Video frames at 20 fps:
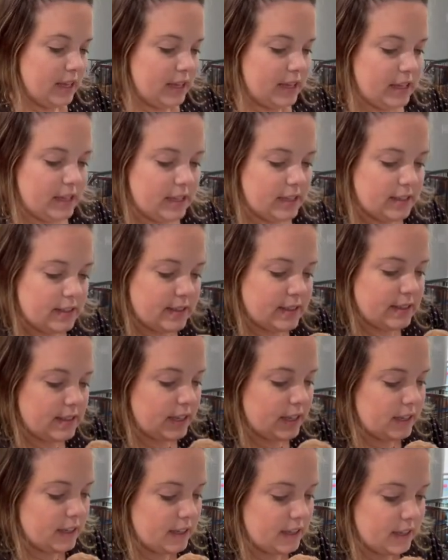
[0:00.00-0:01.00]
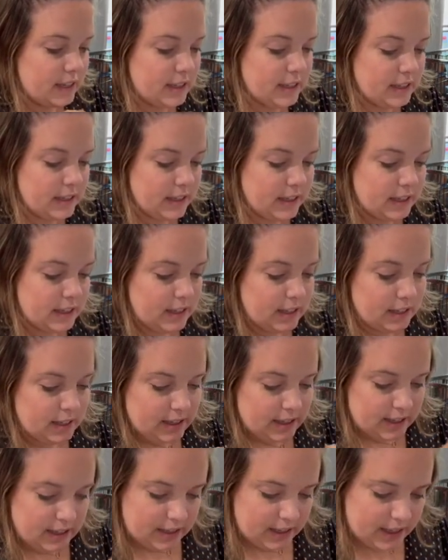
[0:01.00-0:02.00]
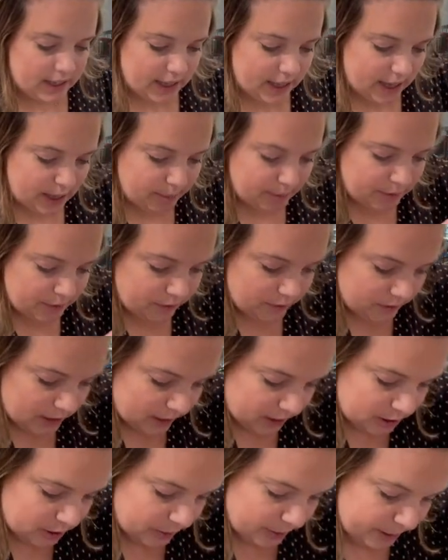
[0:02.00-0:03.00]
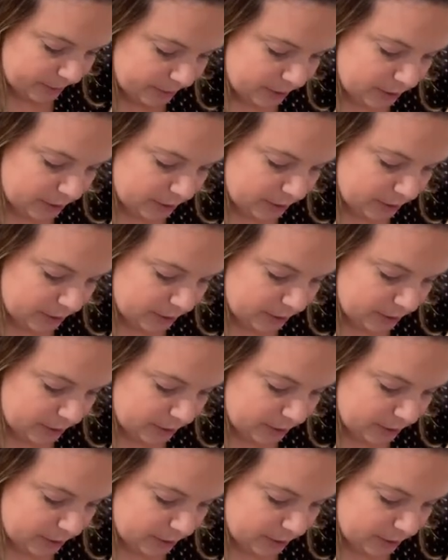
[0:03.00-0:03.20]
He's, he keeps fluctuating